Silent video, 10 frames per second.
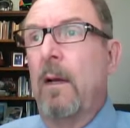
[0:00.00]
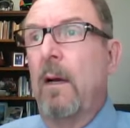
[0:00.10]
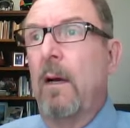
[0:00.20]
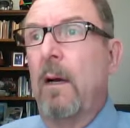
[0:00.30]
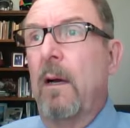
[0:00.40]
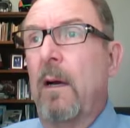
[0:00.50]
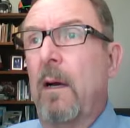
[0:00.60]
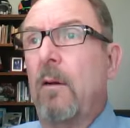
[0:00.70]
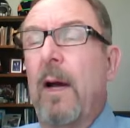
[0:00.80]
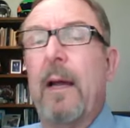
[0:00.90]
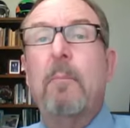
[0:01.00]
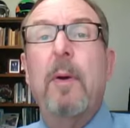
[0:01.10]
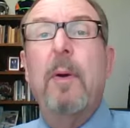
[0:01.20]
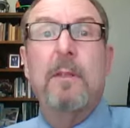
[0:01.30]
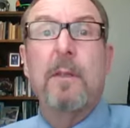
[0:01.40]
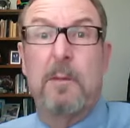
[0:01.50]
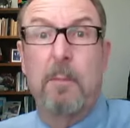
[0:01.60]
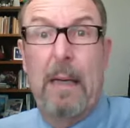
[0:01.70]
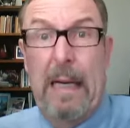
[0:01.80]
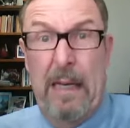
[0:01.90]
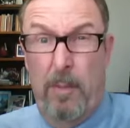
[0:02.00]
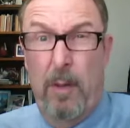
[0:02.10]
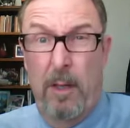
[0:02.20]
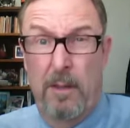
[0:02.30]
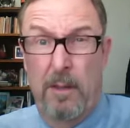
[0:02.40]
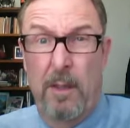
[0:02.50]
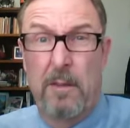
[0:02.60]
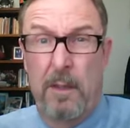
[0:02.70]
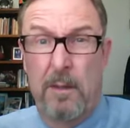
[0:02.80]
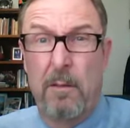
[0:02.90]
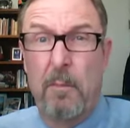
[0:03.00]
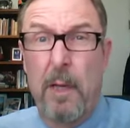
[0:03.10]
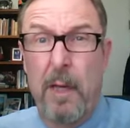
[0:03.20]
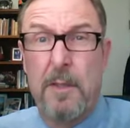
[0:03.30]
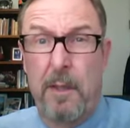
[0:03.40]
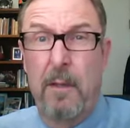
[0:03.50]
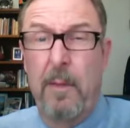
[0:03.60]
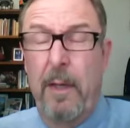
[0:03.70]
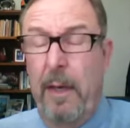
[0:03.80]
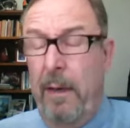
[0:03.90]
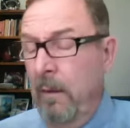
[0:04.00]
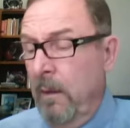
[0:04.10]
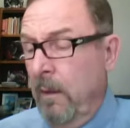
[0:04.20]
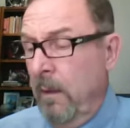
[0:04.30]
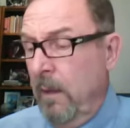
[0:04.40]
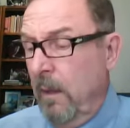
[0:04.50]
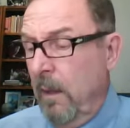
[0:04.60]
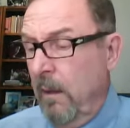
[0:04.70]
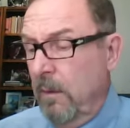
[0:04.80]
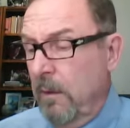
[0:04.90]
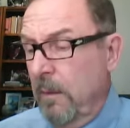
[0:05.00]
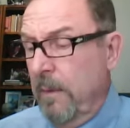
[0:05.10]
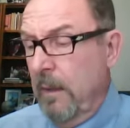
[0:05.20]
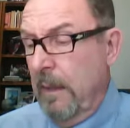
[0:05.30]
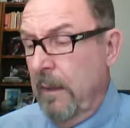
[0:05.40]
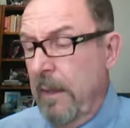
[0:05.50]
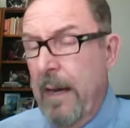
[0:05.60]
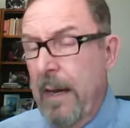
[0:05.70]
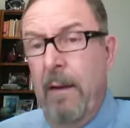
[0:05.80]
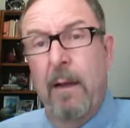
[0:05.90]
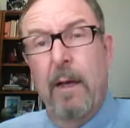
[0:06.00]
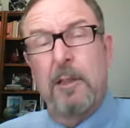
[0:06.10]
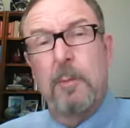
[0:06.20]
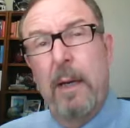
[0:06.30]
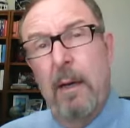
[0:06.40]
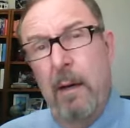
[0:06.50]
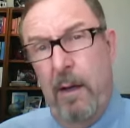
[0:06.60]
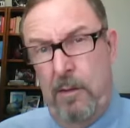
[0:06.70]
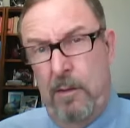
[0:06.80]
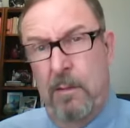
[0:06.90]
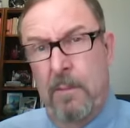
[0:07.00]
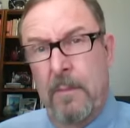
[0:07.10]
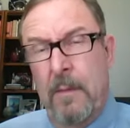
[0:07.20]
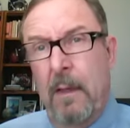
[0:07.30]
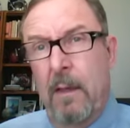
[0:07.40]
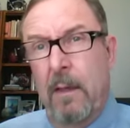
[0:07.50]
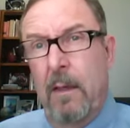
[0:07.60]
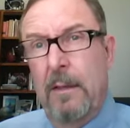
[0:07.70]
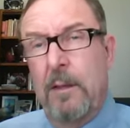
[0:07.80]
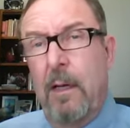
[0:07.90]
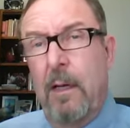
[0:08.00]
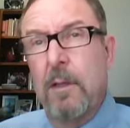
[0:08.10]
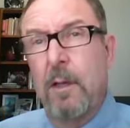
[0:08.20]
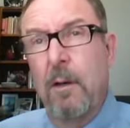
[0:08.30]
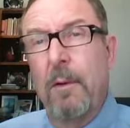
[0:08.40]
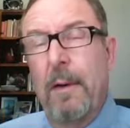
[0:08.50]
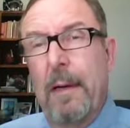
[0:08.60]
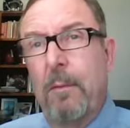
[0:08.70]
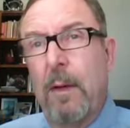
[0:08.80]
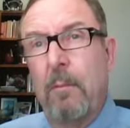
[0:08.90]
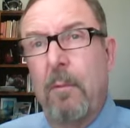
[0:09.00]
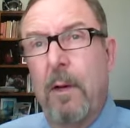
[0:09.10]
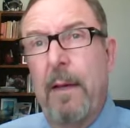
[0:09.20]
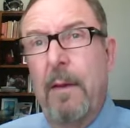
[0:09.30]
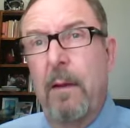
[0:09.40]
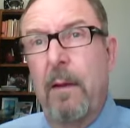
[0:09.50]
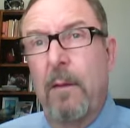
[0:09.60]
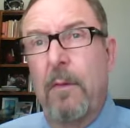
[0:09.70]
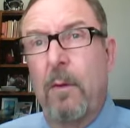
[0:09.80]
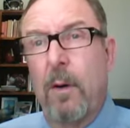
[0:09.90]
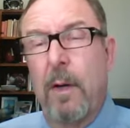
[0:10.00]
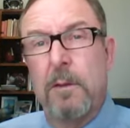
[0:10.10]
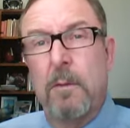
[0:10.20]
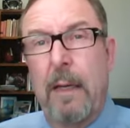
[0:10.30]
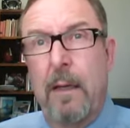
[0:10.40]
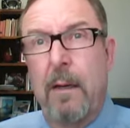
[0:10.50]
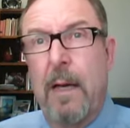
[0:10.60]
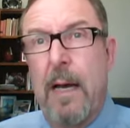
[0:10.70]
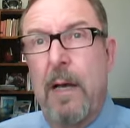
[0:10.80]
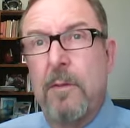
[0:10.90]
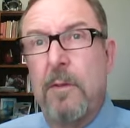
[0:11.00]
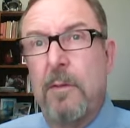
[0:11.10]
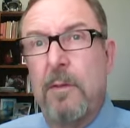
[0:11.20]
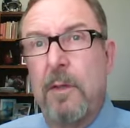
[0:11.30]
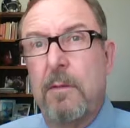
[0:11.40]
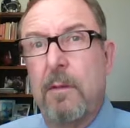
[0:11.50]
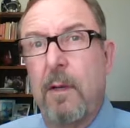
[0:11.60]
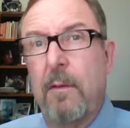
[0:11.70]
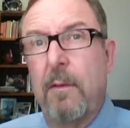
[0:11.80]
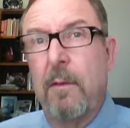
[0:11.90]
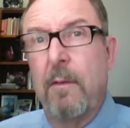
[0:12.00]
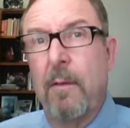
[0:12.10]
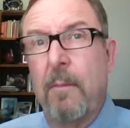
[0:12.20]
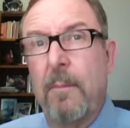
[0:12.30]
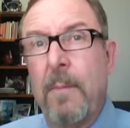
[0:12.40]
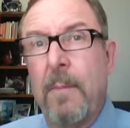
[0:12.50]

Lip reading: A great business mind person that sits on a budget committee or something like that. Experience is also one way that authority is recognized. It's just, you know, the